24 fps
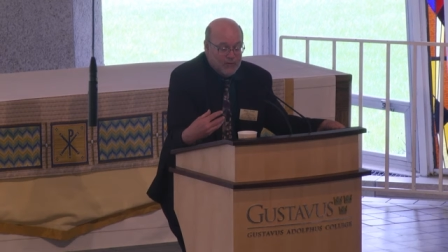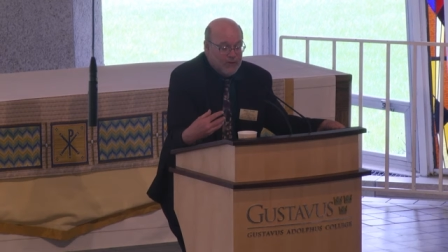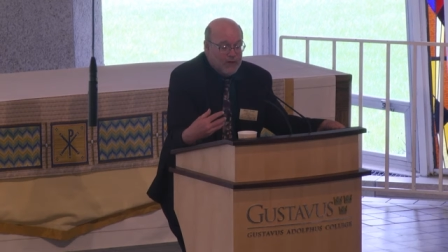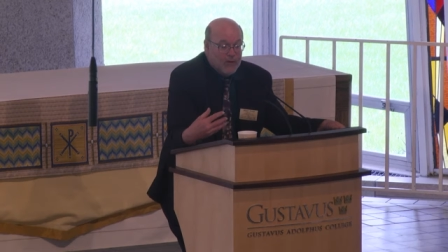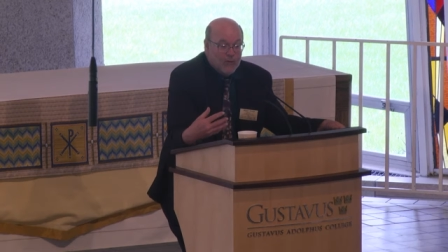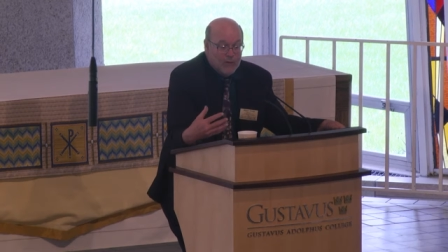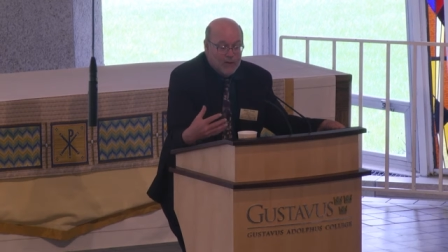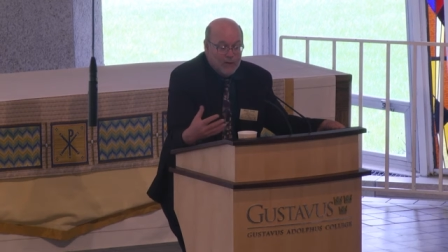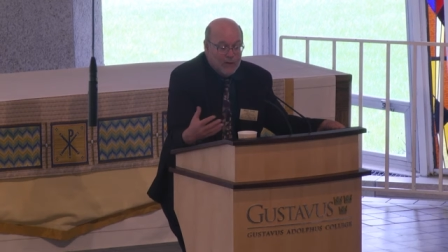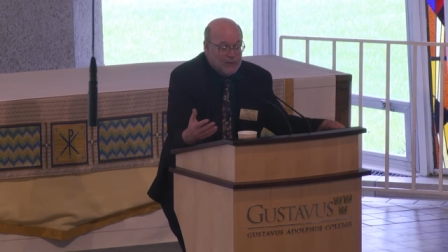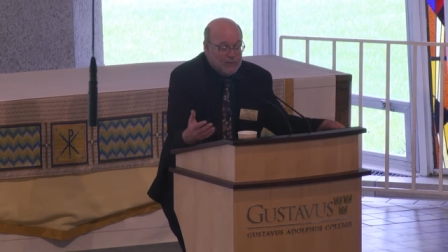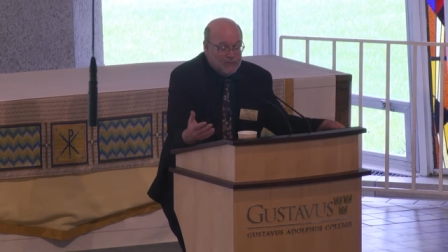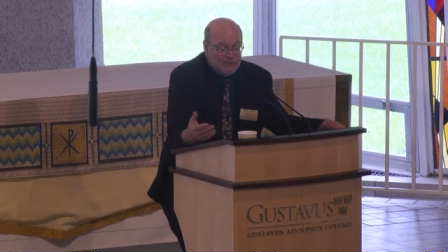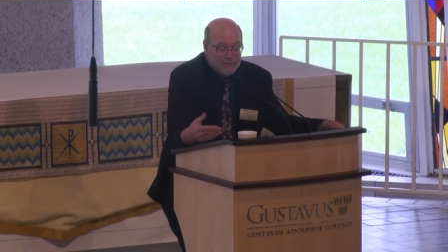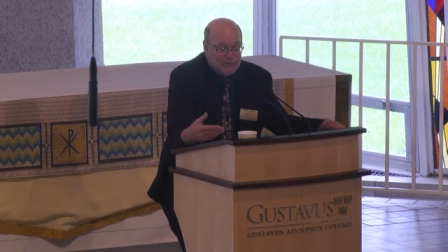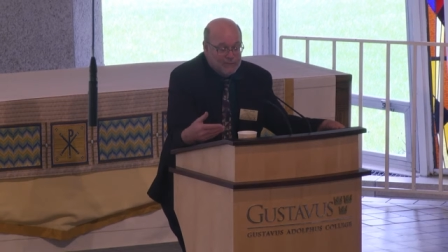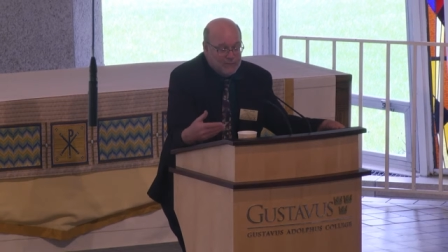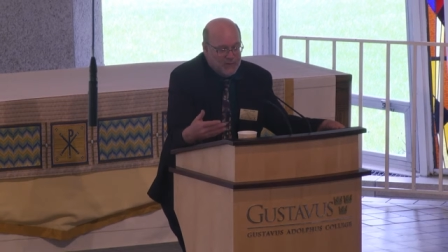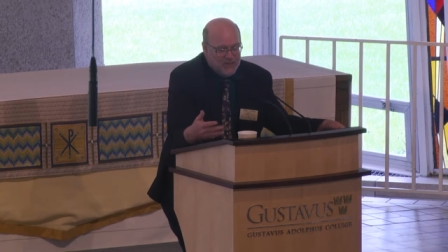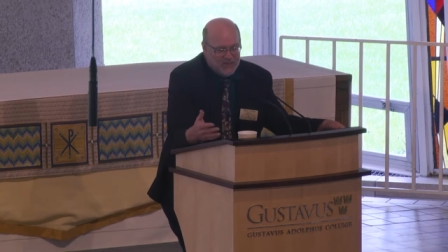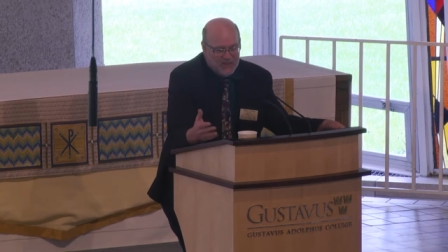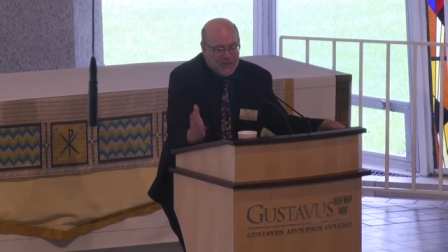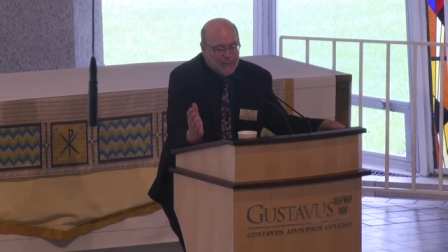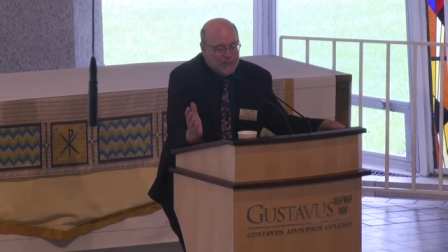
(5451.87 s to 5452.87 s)
And then we don't,
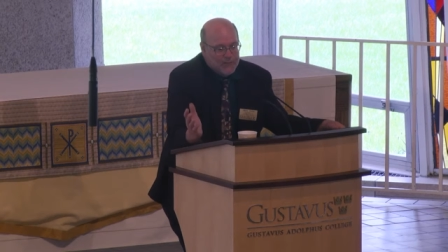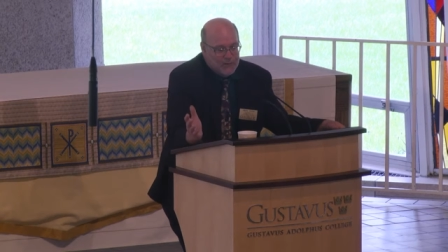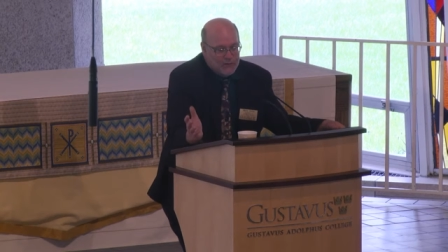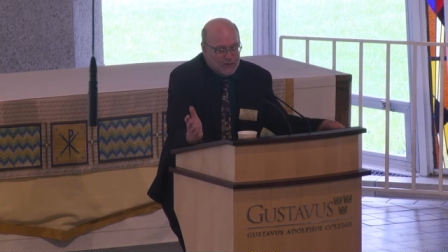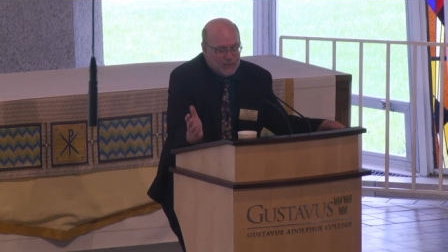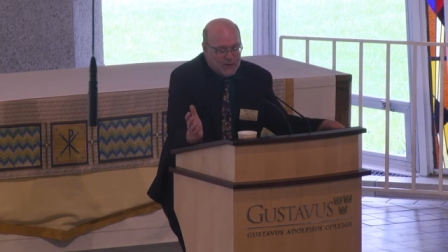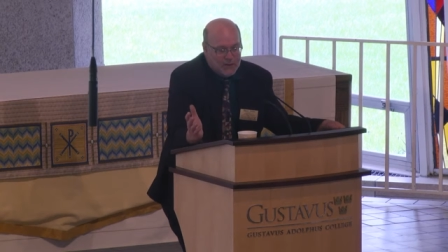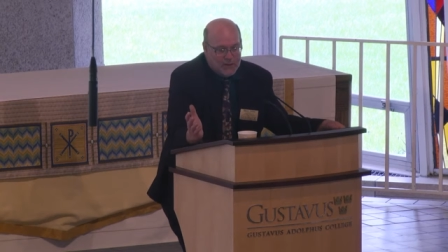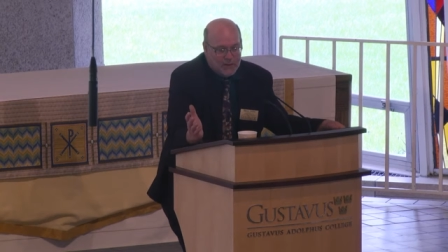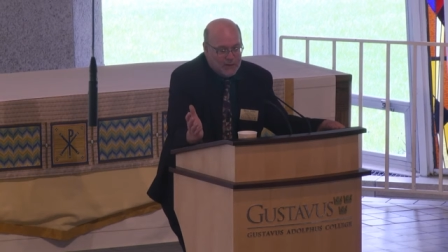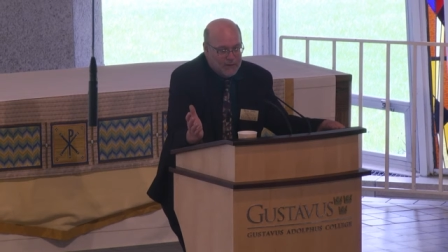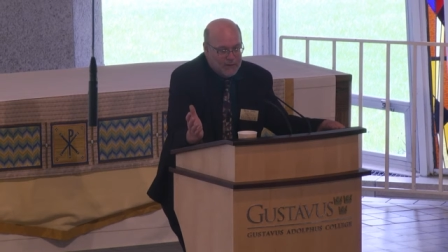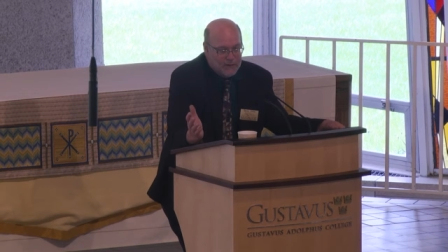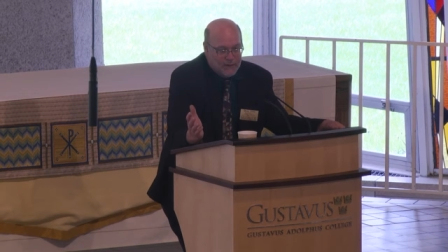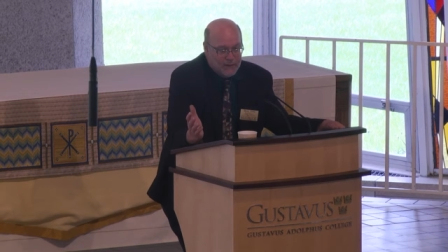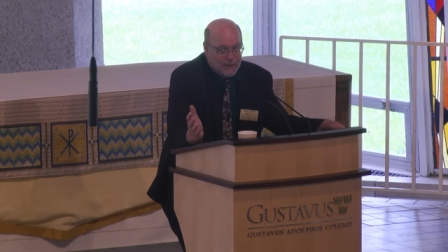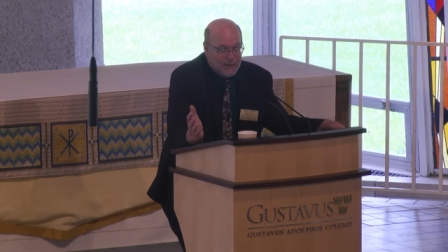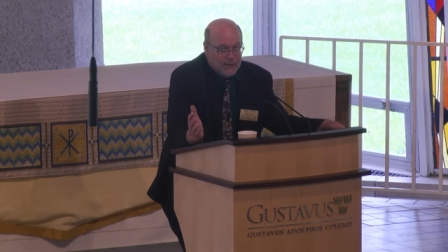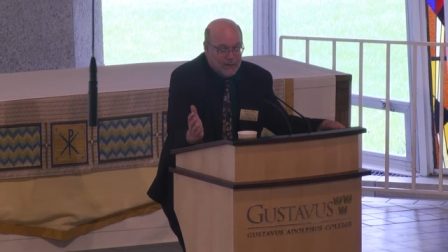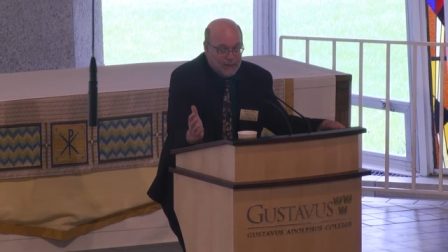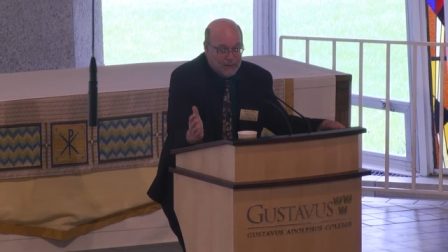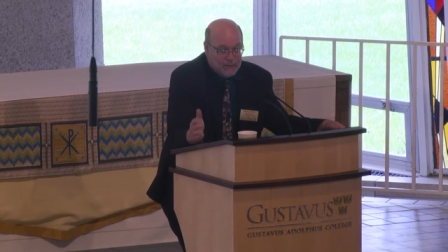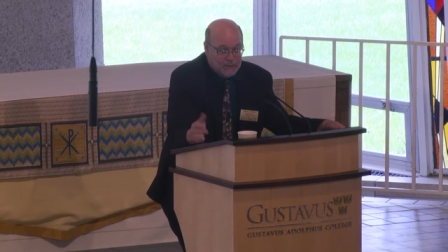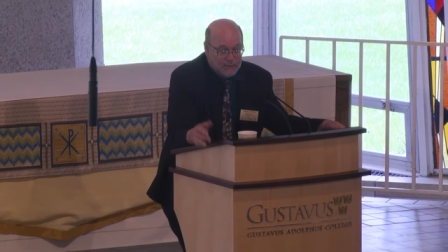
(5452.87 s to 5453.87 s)
we skip the truck
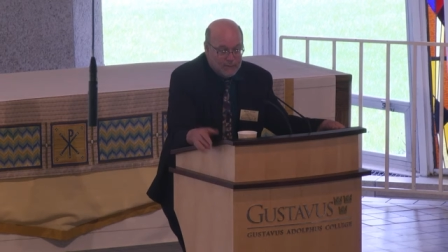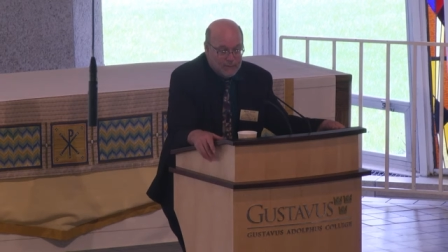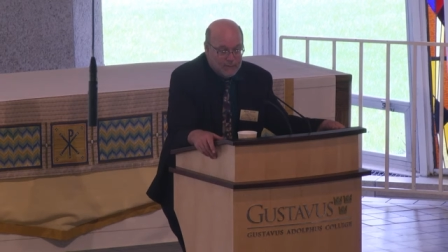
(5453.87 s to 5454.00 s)
altogether.